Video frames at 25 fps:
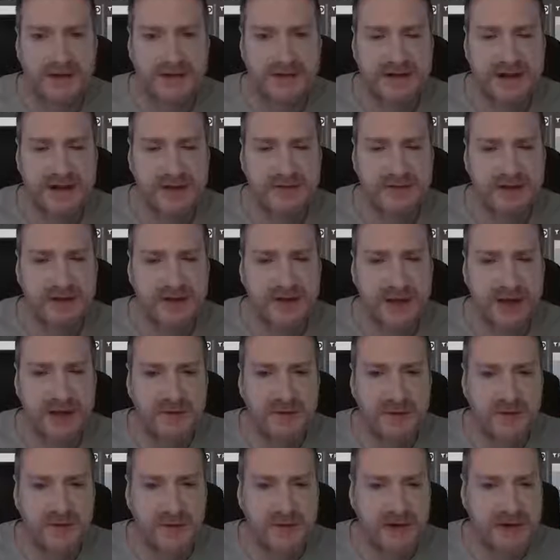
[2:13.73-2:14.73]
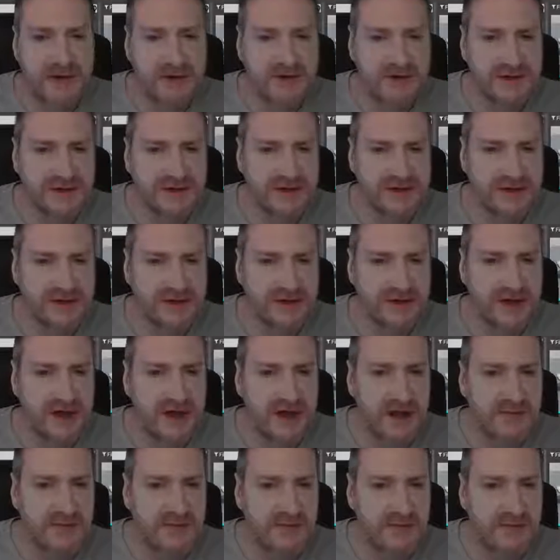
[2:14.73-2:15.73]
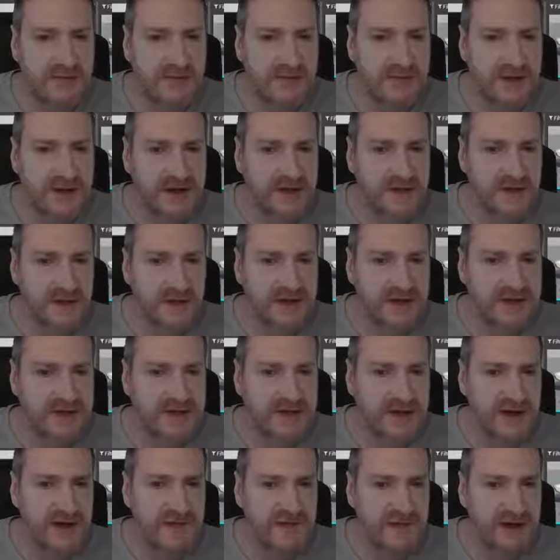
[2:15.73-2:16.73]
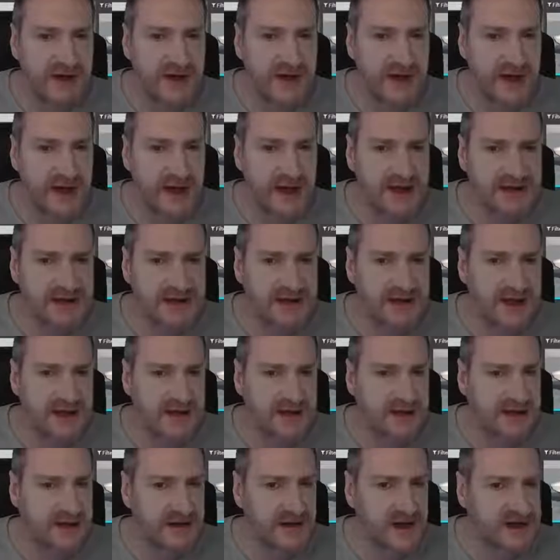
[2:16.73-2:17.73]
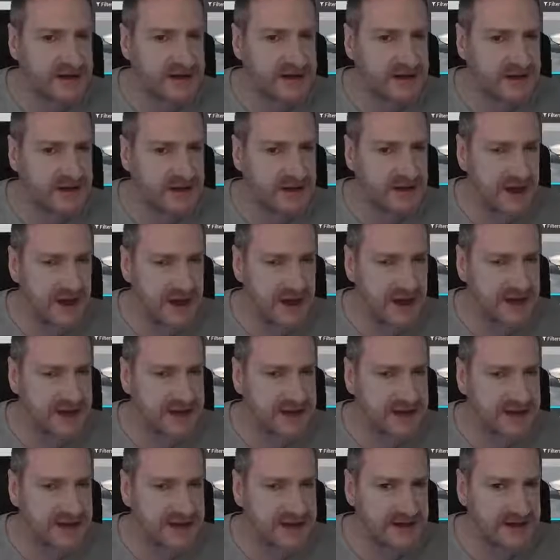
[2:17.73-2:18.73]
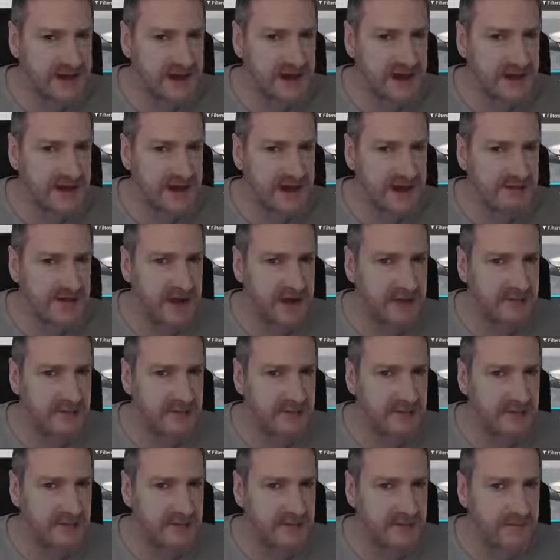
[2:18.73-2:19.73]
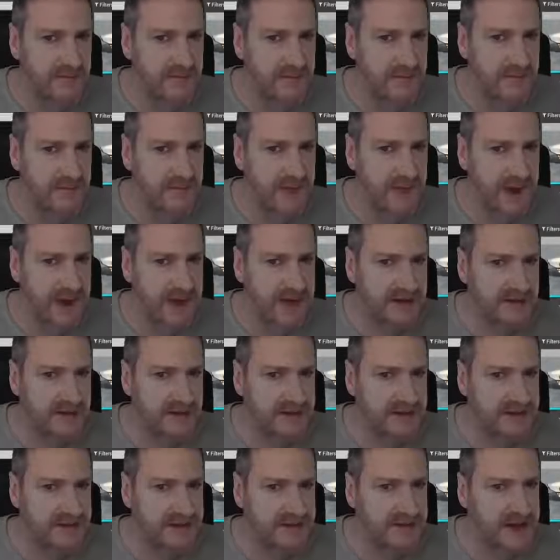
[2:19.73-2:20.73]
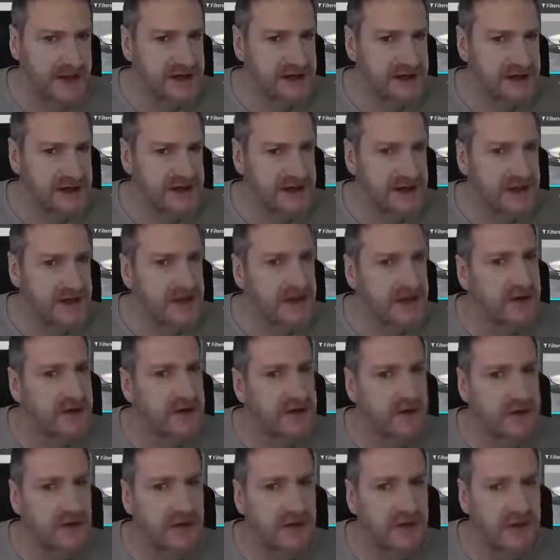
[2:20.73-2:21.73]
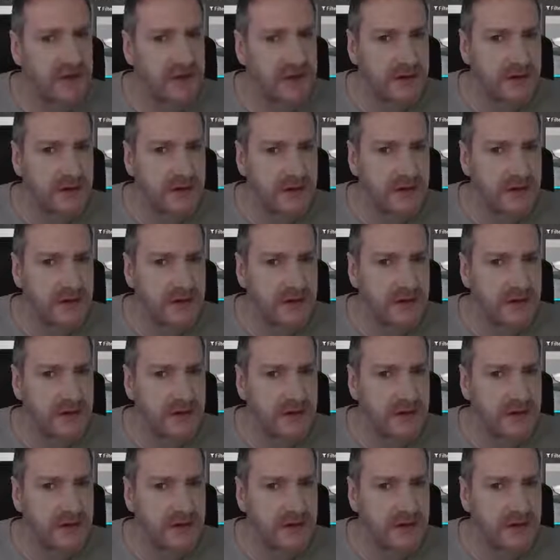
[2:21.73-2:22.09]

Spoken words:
It just helps to add a bit more interest to the light, because whatever it casts, the light hits is going to have that pattern to match the globe.